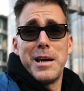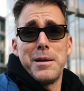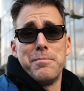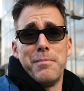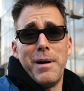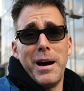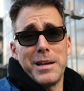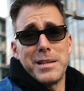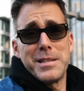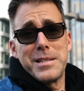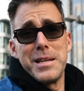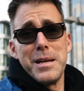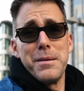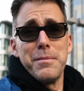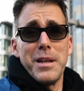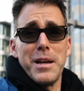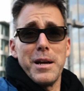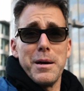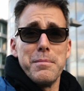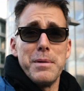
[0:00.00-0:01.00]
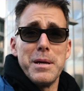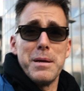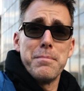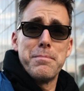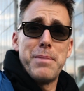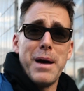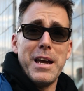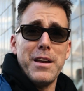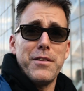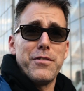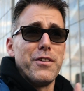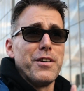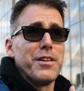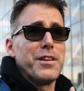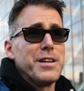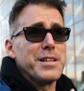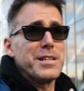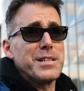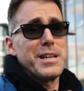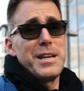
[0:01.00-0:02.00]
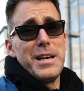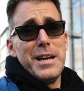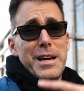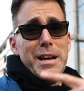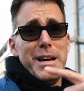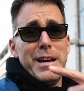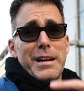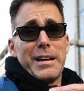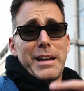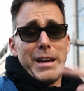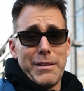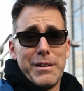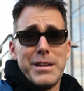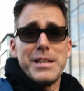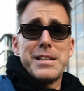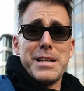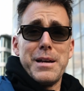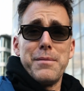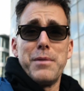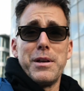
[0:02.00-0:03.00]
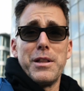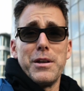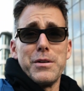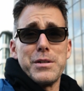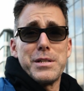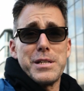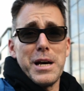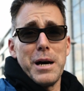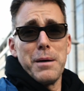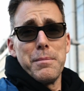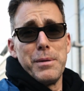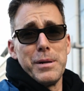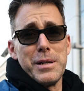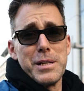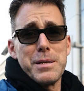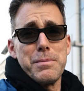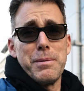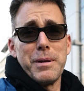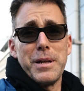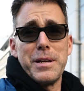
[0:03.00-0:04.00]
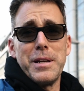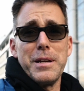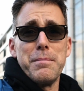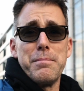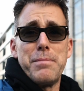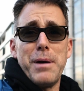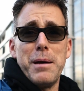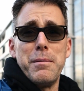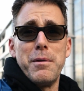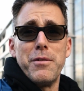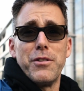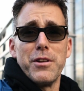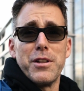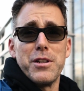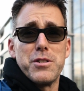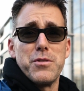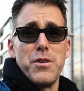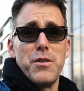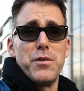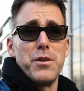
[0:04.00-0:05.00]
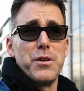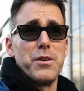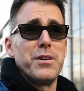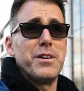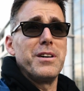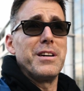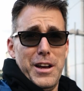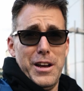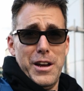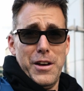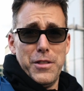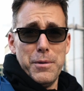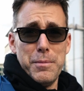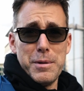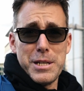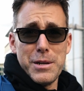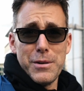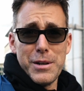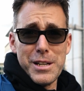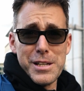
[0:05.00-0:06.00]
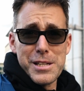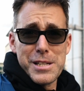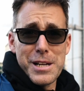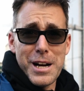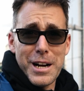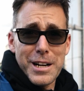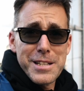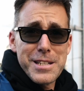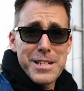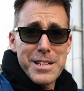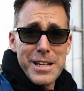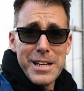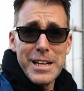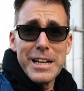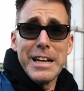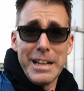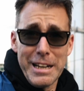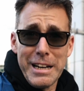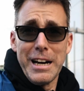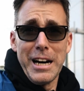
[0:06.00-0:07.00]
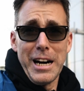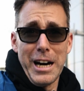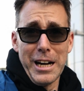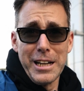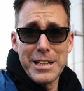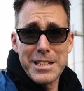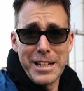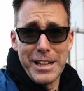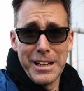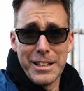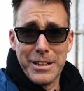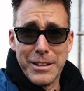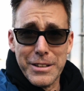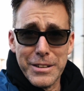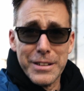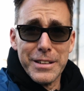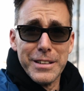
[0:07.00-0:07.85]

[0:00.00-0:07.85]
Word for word: It might seem that I'm being paid for this. Gerriets sent me those samples, but they didn't pay me for this review. If the material sucks, I'll tell you.